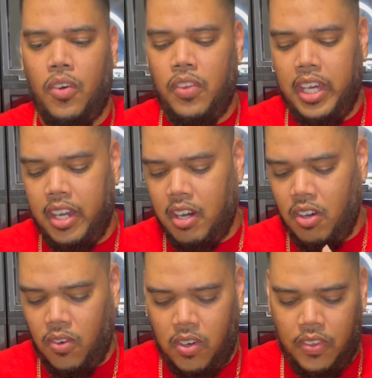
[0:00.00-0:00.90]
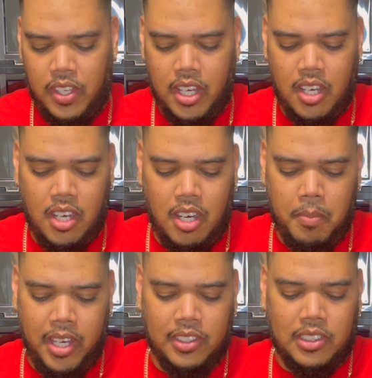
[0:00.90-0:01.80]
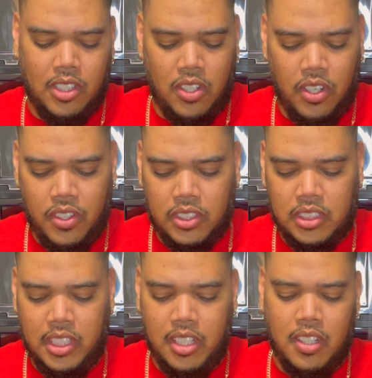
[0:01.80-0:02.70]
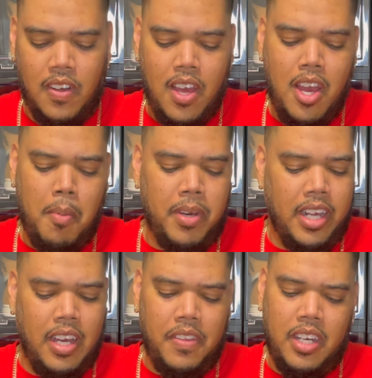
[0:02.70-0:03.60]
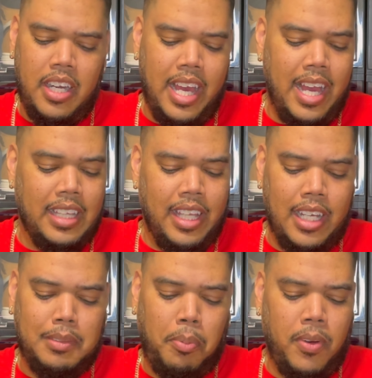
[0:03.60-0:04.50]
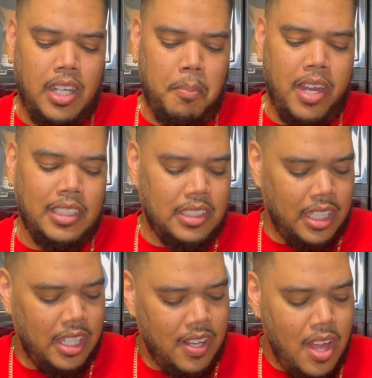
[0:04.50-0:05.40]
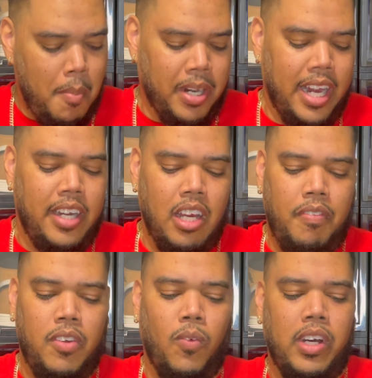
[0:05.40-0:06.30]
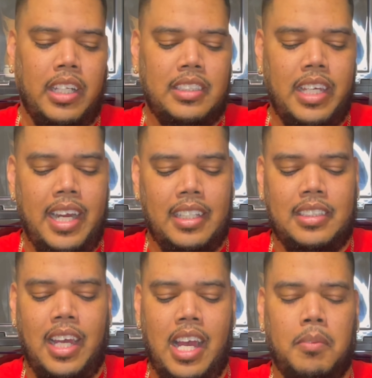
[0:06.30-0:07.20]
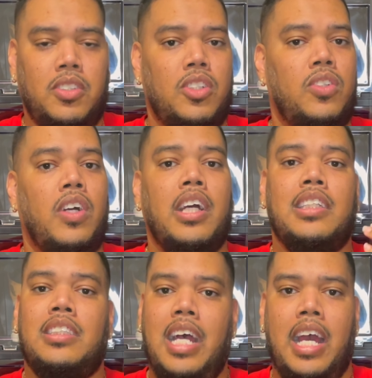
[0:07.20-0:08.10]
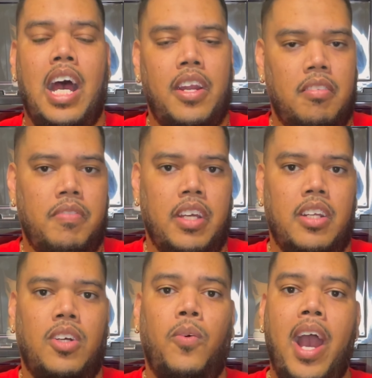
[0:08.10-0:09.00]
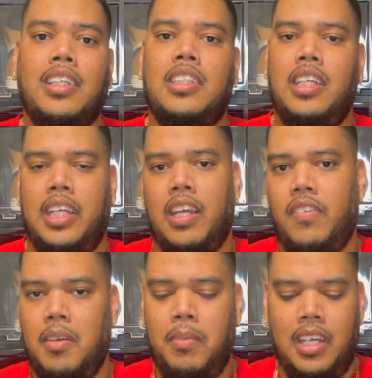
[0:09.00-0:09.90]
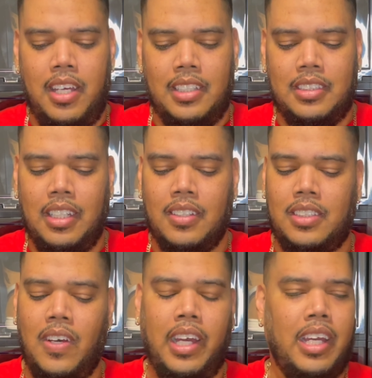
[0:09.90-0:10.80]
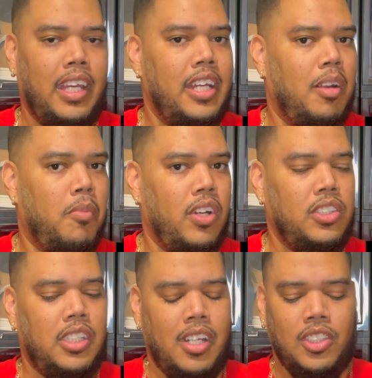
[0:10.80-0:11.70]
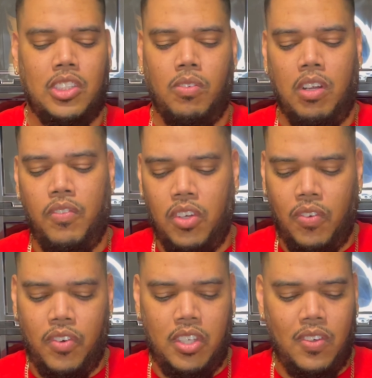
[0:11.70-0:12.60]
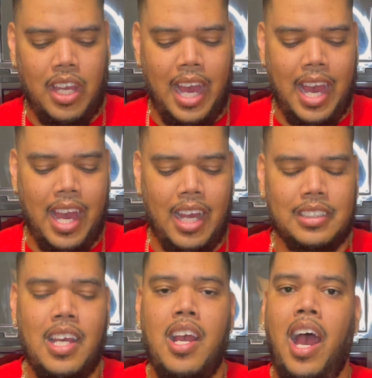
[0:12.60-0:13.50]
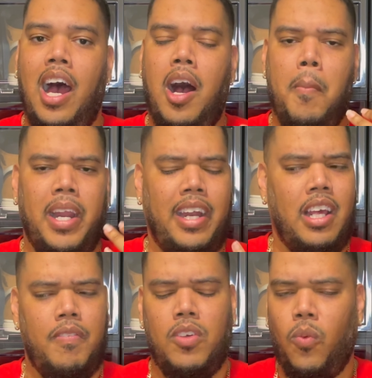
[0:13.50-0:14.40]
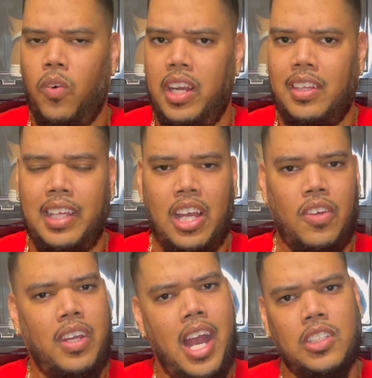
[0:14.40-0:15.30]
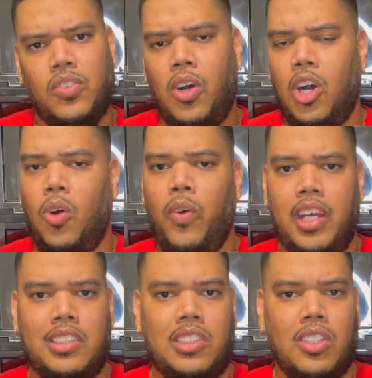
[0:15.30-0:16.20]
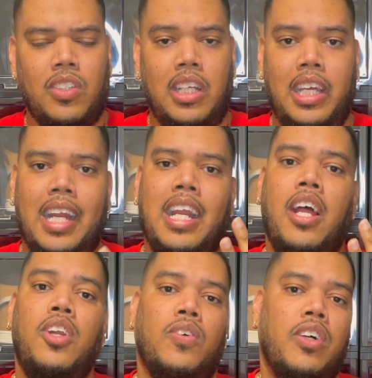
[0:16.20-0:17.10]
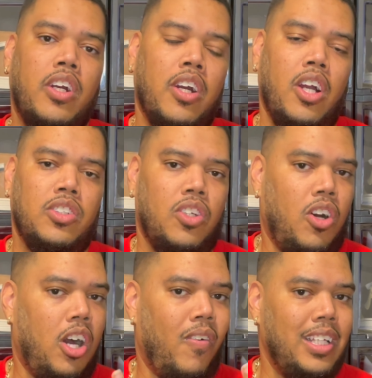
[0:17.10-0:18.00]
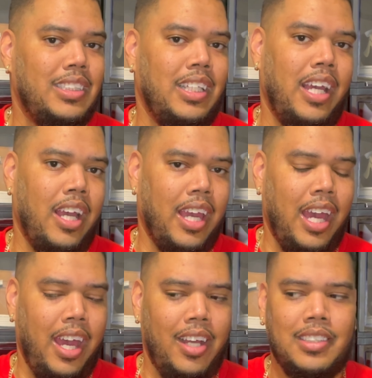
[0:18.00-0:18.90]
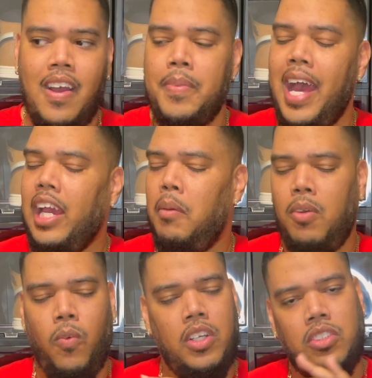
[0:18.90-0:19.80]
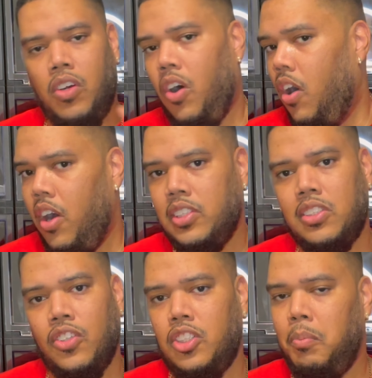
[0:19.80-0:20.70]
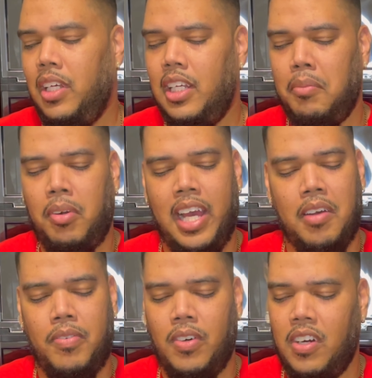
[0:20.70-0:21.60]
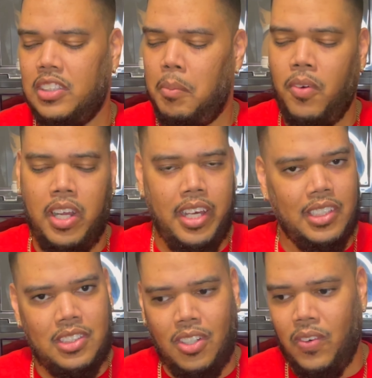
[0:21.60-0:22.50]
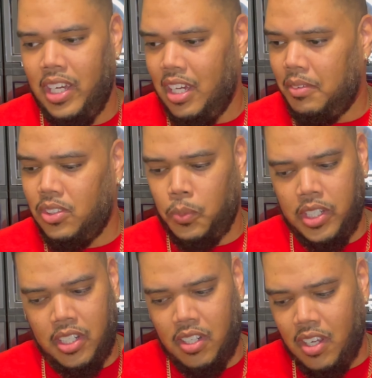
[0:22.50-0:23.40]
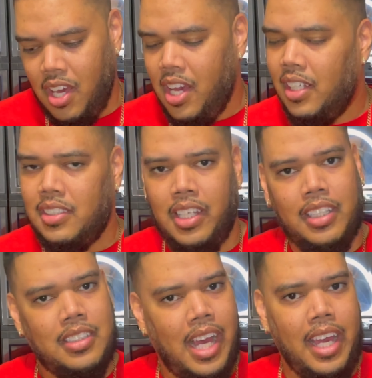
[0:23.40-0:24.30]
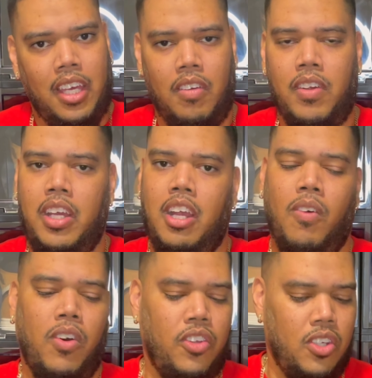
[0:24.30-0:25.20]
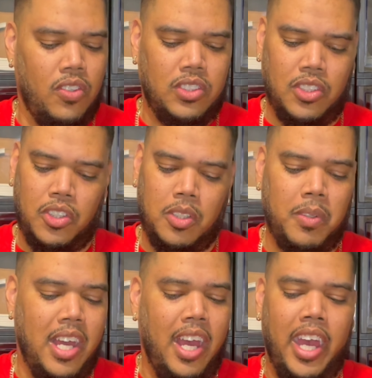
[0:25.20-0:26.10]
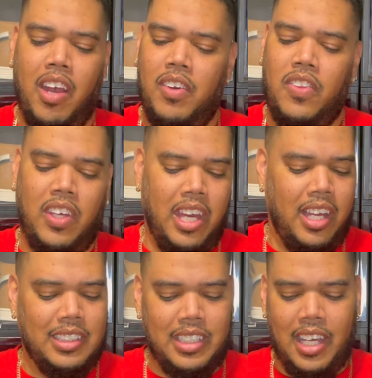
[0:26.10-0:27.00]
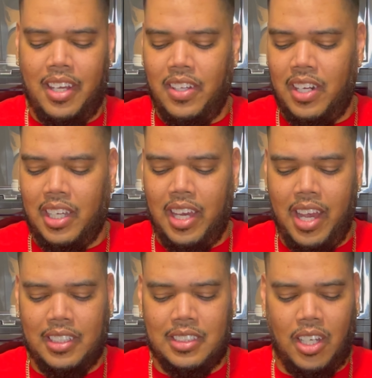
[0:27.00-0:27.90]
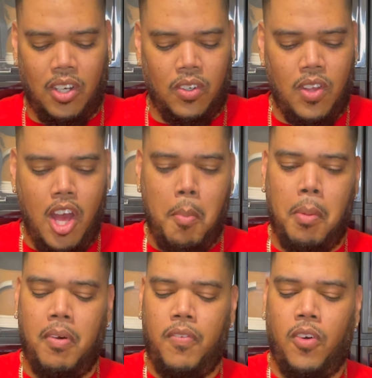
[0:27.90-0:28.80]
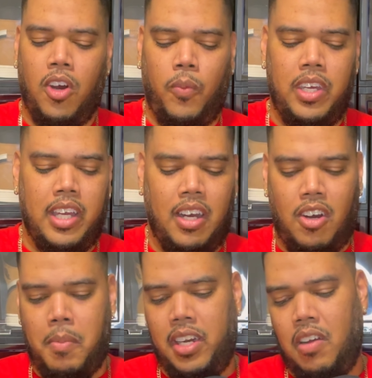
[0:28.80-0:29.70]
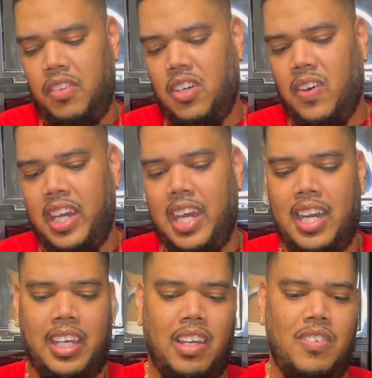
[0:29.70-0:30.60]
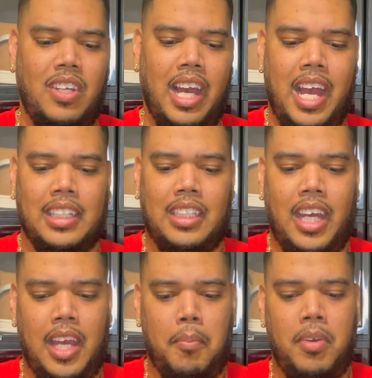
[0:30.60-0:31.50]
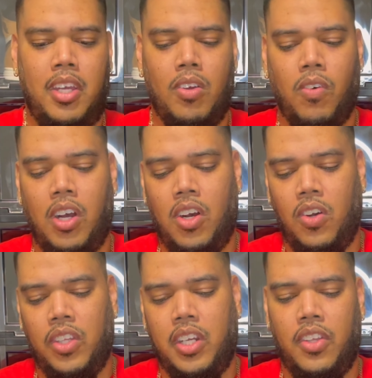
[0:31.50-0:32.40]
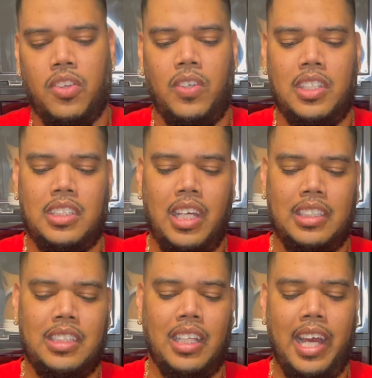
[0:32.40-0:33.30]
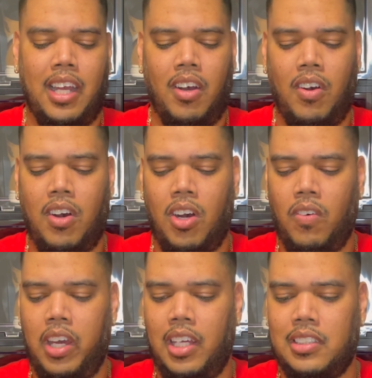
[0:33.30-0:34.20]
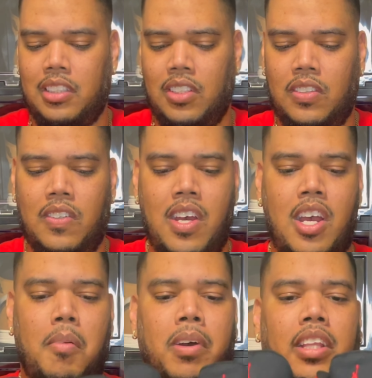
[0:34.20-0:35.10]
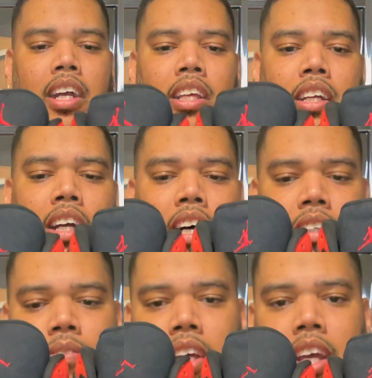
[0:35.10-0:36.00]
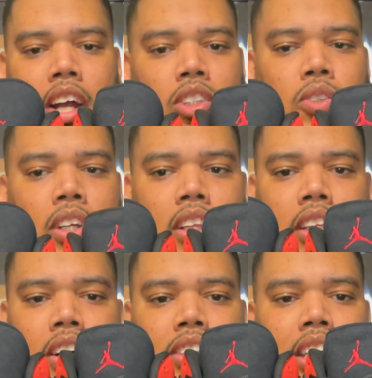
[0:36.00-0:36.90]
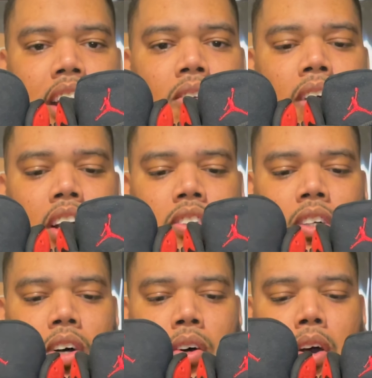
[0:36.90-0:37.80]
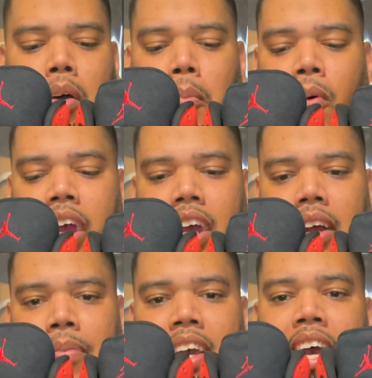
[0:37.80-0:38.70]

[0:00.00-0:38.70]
there on the insole of the sneaker. But other than that, that's pretty much it. But I definitely want to take the time to shout out the vendor who actually gifted me these sneakers so I can get them on the channel to review for you guys. And I definitely want to thank you guys for always tuning in, and I do encourage you to always stay engaged. I can be reached on all social media platforms. I'm on Instagram, Twitter, TikTok, even here on YouTube. Everything is at the King of Soul. But before we go, I'm gonna definitely go ahead and give you guys a B-roll and a 360 like I always do. But there you go, Air Jordan 13 Retro Bred.